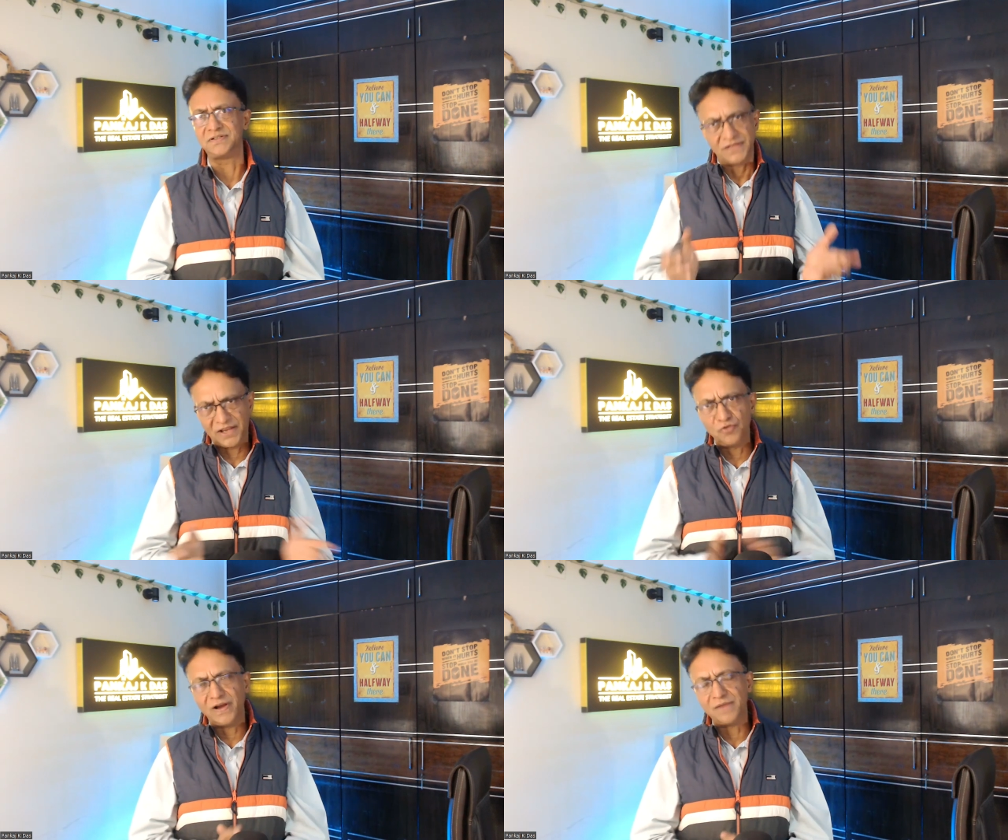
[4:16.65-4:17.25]
Thank
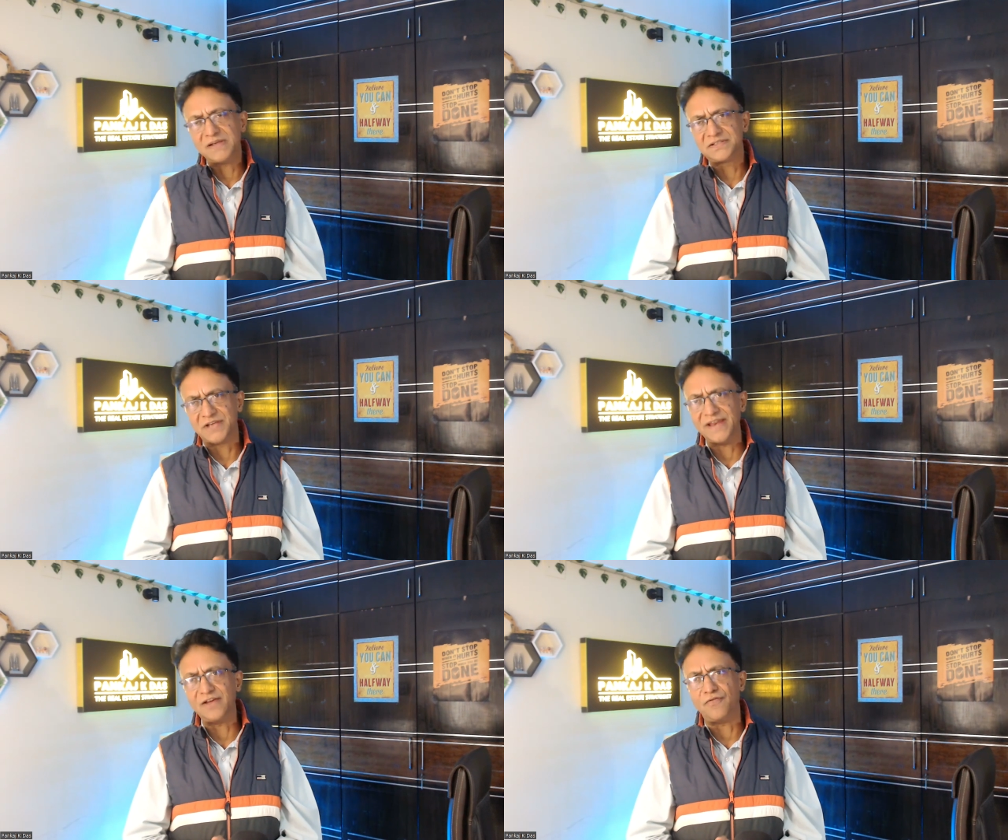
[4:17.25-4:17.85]
you very much.
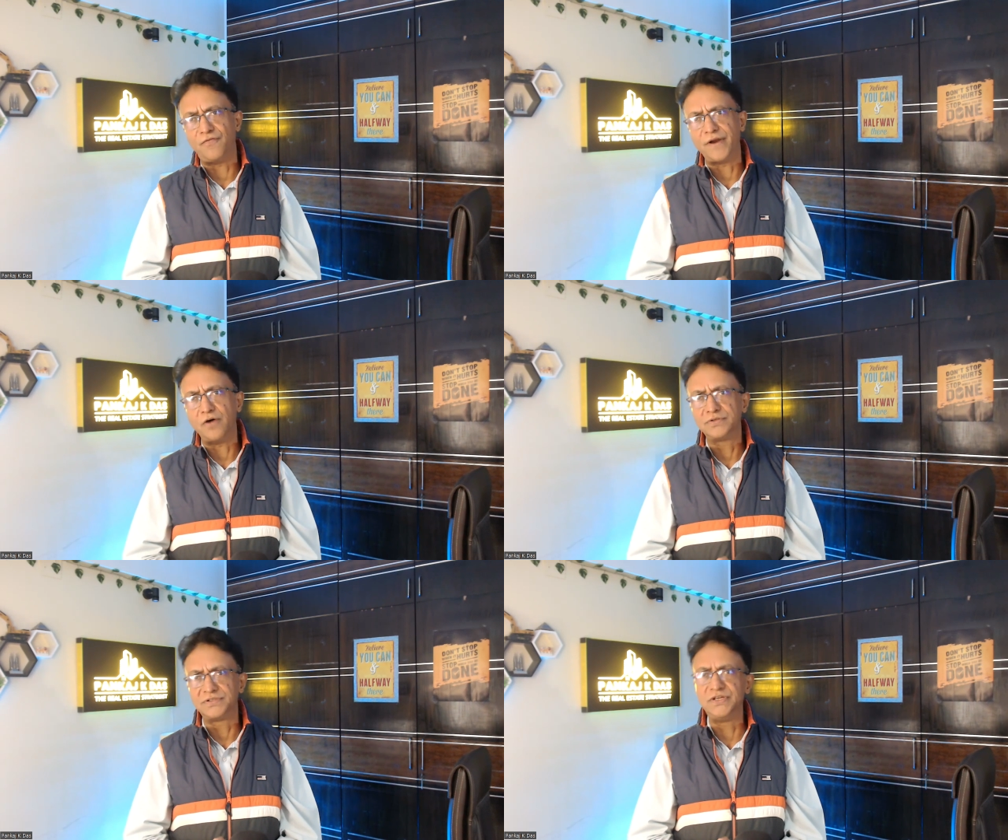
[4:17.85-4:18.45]
Signing off for
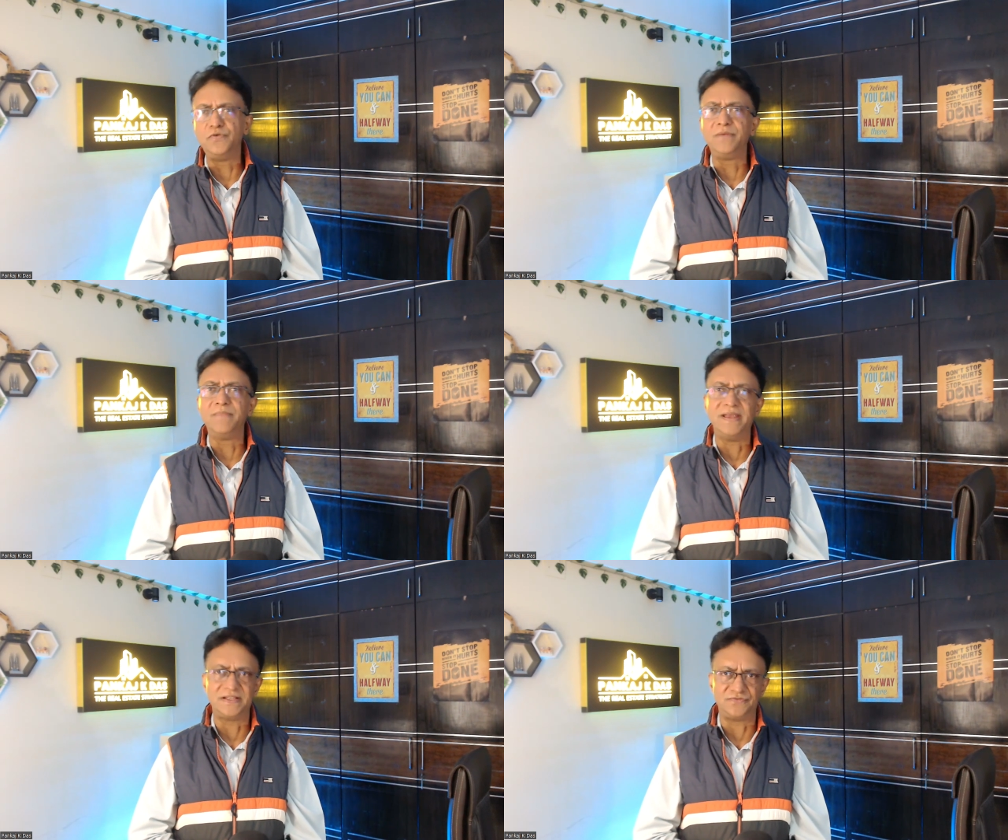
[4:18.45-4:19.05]
now. See you in
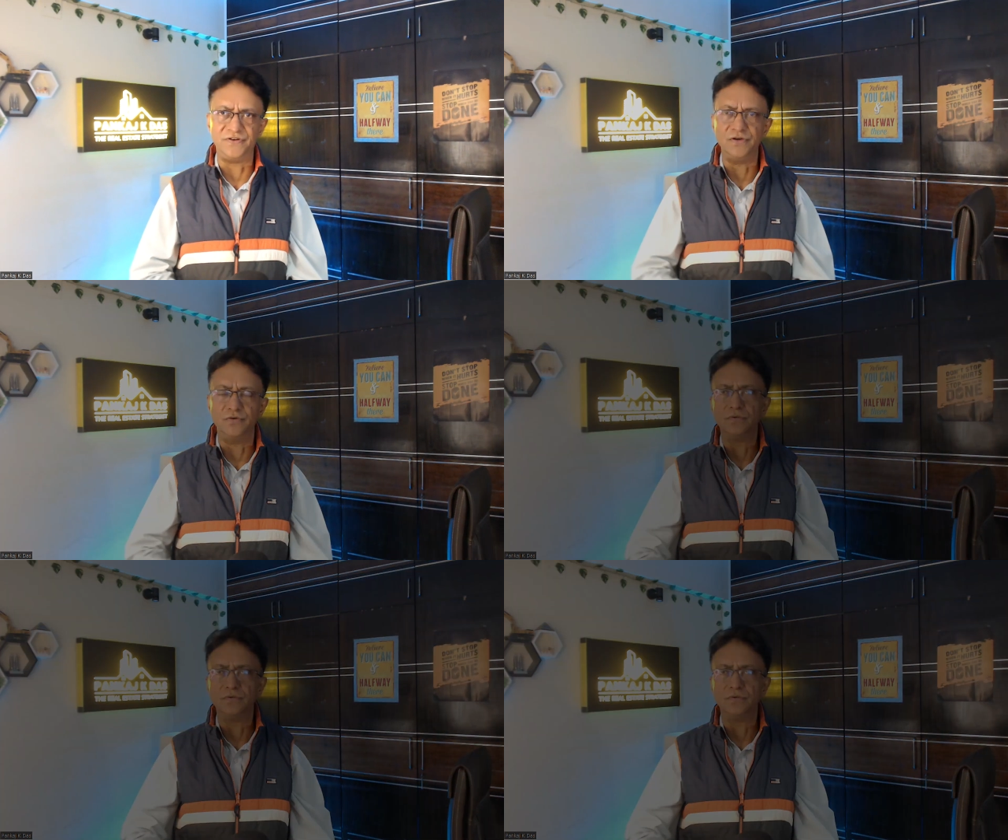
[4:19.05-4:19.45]
my next video.